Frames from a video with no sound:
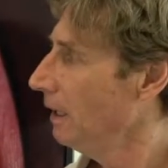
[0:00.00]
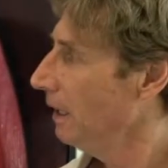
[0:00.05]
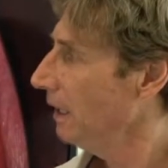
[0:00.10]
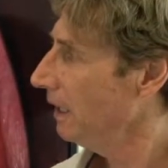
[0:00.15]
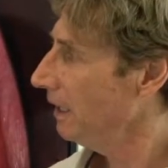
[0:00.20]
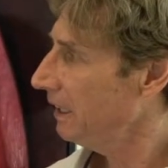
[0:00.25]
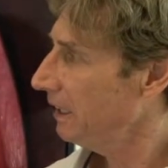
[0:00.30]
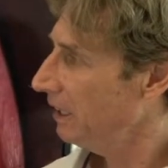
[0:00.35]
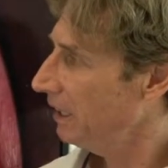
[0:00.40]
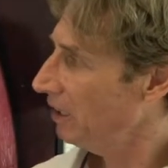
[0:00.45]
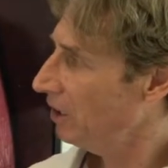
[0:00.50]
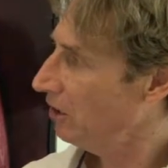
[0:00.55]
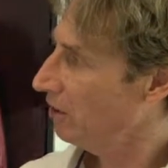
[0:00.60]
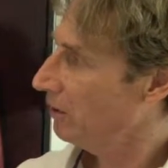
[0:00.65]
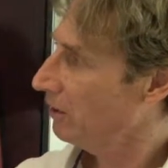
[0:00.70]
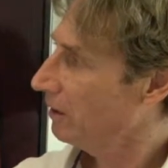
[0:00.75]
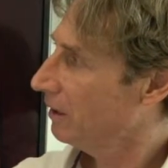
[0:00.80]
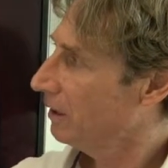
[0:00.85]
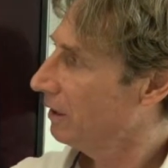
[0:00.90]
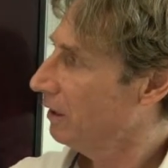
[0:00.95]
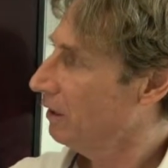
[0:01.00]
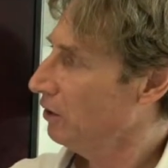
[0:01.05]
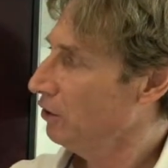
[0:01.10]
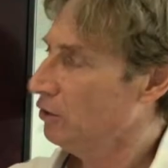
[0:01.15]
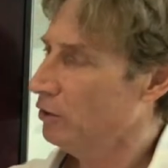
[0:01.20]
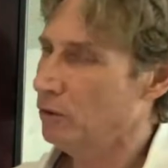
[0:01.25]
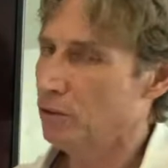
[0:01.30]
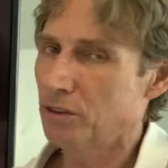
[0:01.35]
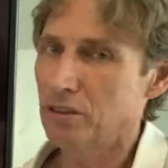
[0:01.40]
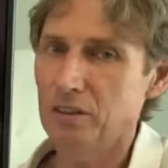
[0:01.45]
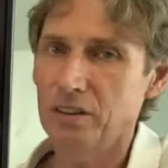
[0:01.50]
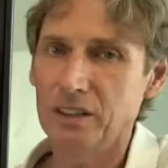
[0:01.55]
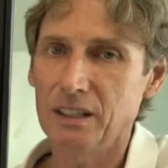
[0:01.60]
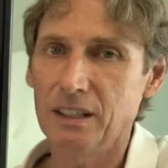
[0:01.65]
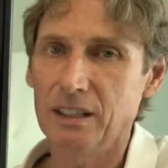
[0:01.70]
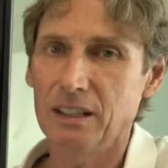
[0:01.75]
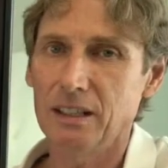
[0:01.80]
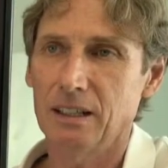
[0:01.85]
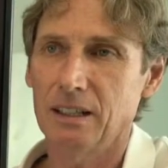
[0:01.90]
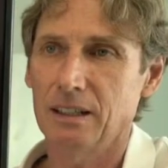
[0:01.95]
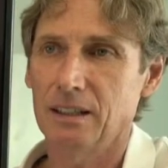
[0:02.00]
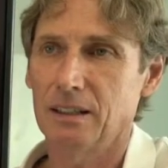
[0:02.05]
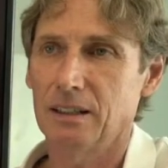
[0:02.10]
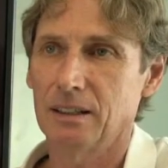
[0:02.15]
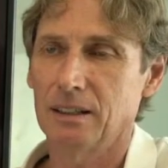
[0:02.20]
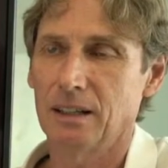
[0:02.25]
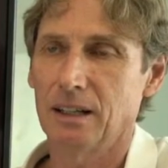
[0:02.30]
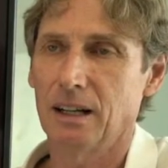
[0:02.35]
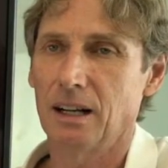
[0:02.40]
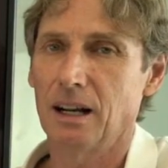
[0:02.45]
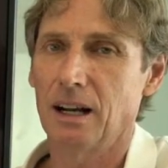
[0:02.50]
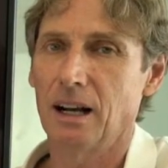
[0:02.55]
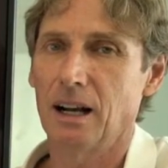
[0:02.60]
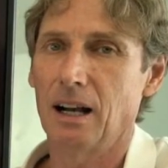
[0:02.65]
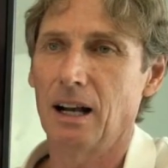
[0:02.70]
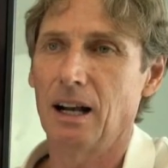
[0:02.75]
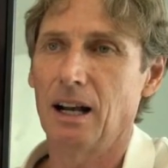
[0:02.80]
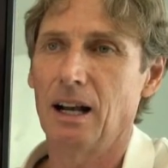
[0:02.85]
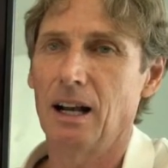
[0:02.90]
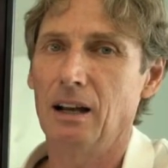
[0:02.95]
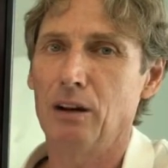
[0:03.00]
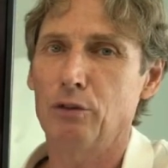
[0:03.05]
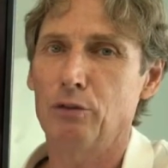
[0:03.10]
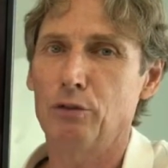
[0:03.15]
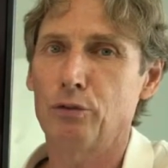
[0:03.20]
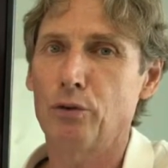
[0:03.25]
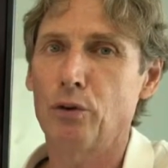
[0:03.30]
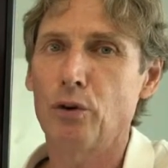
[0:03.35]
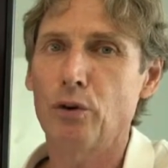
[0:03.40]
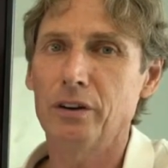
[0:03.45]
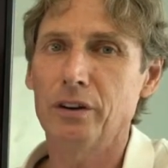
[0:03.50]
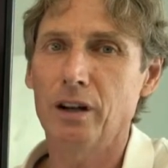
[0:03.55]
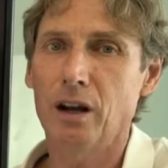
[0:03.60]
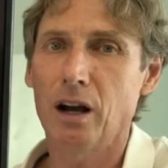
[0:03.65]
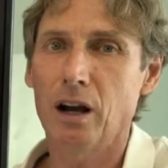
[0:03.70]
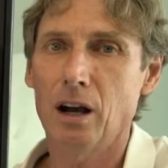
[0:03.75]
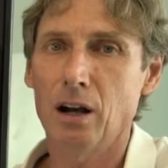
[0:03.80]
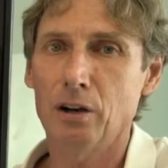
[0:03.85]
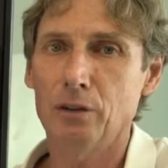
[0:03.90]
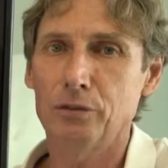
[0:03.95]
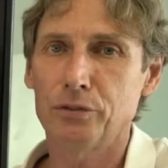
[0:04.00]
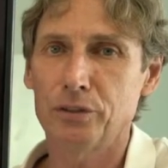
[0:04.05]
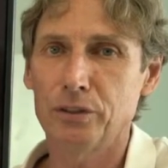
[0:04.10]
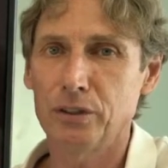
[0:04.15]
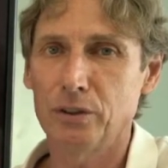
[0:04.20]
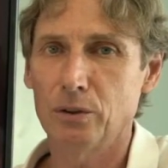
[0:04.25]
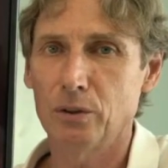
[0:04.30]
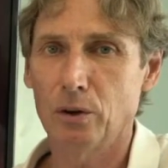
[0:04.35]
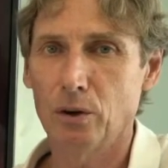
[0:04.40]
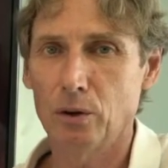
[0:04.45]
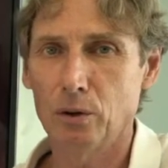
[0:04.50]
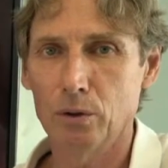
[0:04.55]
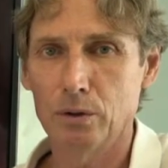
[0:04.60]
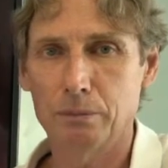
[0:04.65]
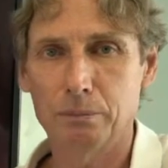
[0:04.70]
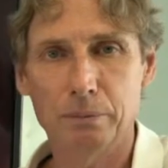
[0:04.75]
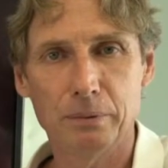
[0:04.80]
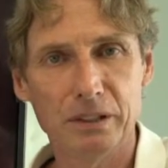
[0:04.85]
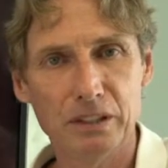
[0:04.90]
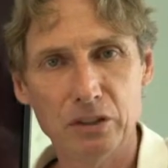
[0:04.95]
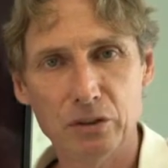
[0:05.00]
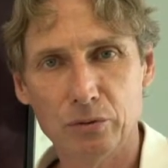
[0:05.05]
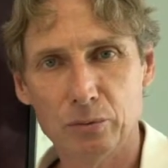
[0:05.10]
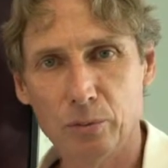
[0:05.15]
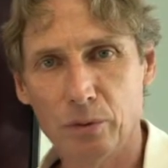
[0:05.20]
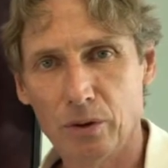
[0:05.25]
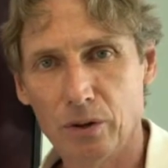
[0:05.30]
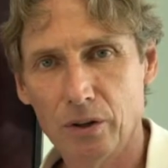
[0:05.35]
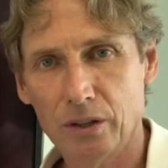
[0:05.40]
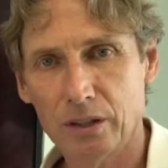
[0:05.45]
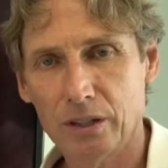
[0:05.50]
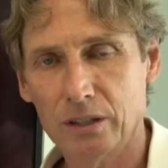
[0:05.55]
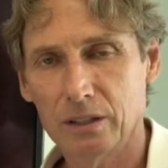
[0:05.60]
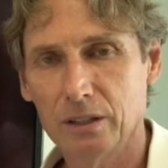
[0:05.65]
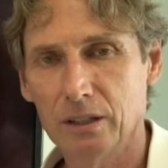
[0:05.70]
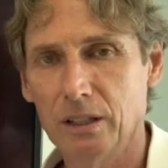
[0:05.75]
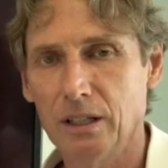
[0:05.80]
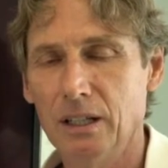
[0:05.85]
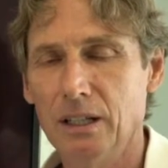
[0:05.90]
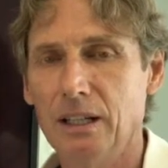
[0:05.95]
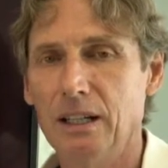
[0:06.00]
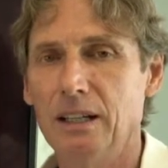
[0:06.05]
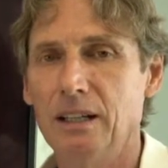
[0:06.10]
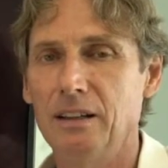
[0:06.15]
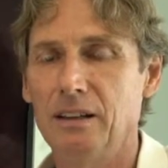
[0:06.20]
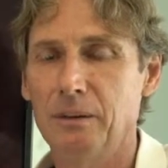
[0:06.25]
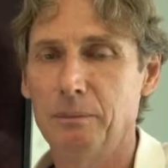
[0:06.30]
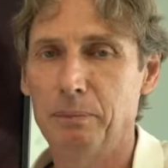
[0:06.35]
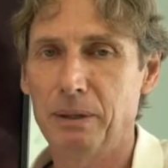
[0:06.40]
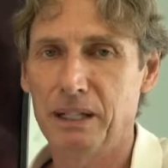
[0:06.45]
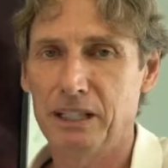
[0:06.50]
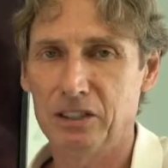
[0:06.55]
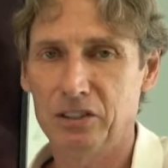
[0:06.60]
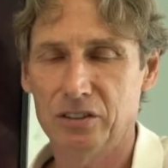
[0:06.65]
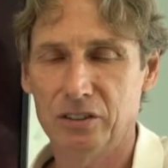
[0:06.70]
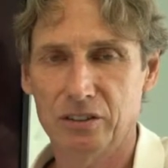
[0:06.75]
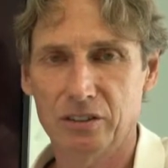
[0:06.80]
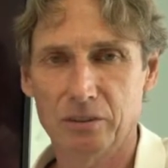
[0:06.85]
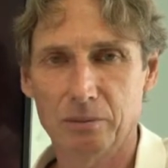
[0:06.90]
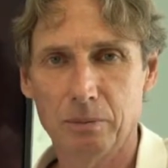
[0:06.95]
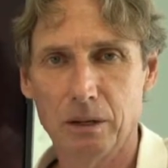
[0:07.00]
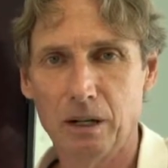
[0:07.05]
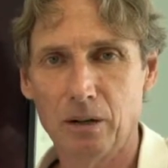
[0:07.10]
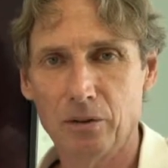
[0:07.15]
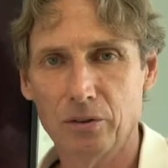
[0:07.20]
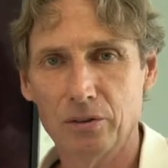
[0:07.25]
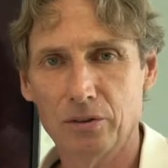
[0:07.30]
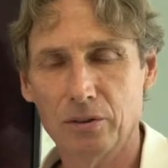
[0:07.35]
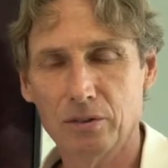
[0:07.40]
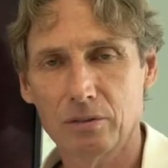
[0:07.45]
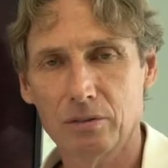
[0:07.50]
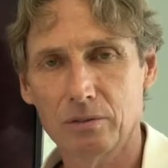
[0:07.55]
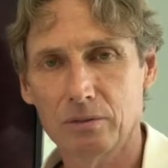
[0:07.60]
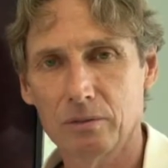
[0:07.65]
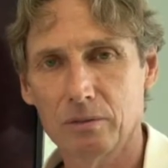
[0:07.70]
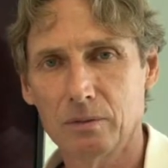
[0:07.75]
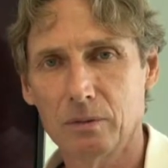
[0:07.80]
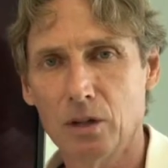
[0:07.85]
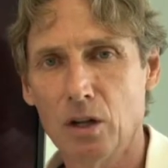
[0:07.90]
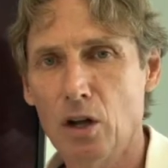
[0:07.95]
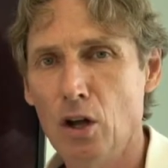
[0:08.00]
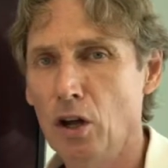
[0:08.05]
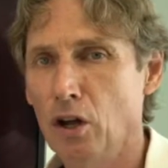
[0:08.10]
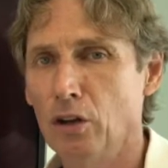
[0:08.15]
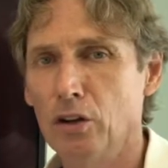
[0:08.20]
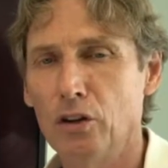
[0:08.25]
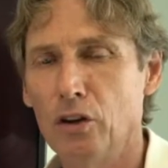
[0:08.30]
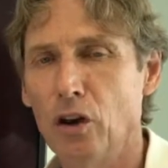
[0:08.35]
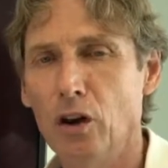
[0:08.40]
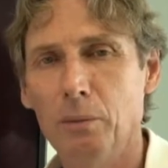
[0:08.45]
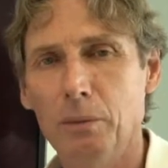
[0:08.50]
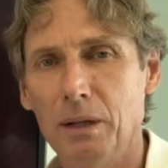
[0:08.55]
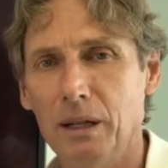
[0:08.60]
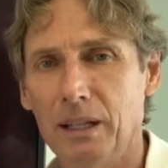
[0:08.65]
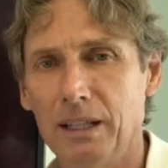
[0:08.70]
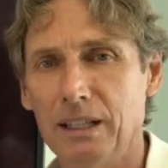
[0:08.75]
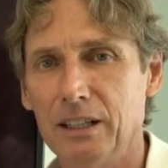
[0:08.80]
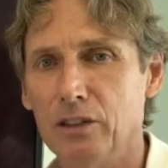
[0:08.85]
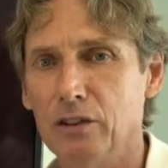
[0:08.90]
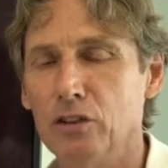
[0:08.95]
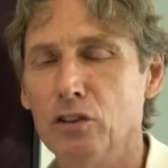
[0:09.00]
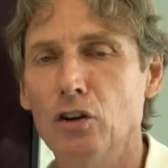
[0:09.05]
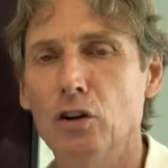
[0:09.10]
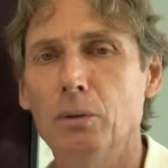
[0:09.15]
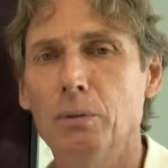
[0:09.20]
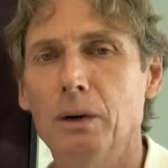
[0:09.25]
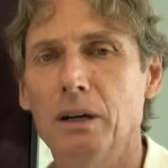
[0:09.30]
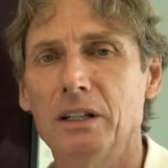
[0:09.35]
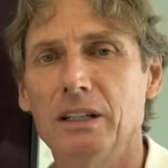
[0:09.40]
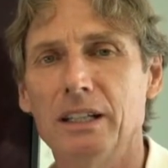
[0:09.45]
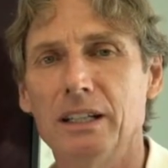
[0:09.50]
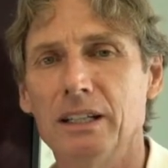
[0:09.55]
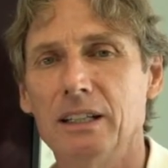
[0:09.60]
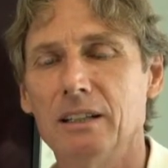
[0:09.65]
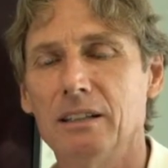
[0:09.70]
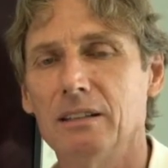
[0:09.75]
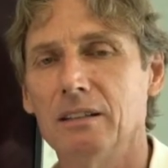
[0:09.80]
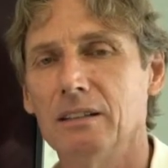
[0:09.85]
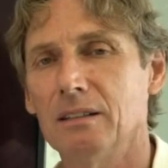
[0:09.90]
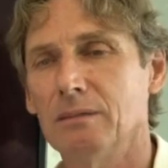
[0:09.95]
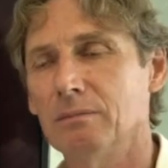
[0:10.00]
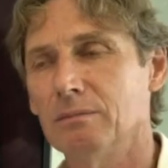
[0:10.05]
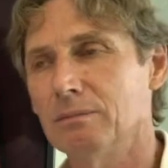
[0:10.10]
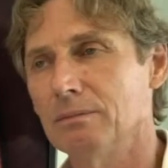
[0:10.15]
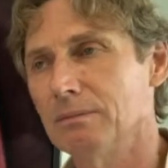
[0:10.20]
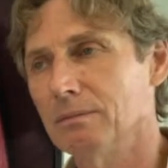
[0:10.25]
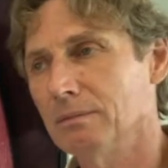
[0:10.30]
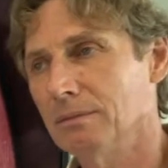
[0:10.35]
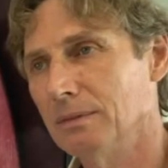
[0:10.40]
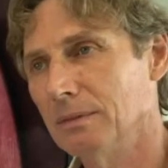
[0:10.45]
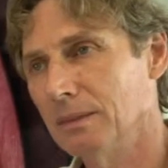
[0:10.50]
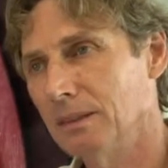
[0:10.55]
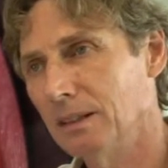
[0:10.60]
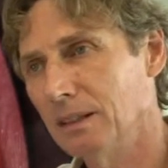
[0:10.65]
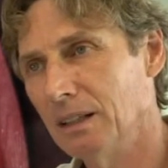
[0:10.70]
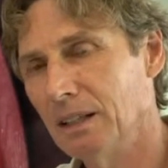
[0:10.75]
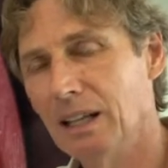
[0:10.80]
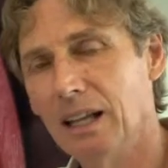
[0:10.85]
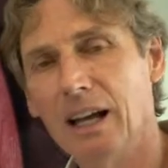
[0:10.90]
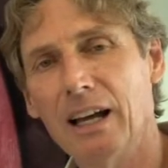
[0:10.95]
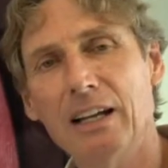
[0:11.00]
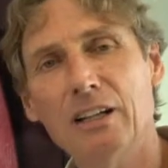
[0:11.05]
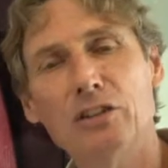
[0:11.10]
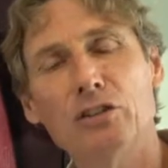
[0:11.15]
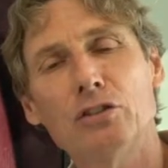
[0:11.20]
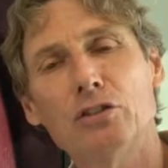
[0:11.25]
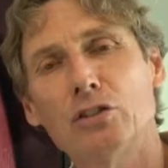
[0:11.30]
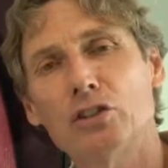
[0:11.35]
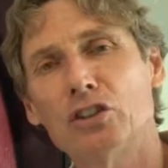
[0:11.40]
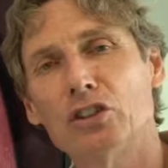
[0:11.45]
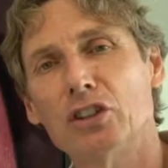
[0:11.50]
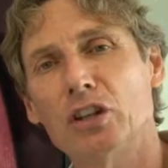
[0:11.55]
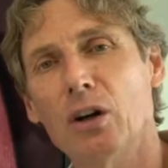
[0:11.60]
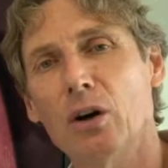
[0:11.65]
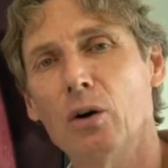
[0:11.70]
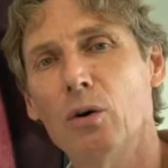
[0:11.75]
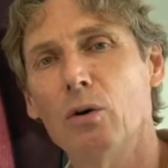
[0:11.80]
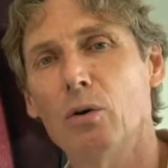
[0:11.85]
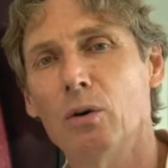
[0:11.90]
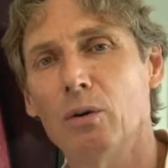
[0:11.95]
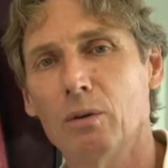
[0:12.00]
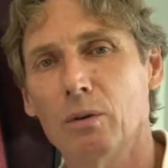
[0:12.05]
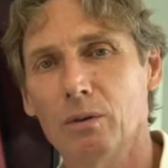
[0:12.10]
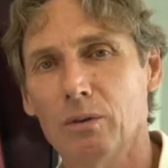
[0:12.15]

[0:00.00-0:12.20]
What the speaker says: Here you see a 4.5-year-old bridge work in the patient's mouth. Normally nobody likes to show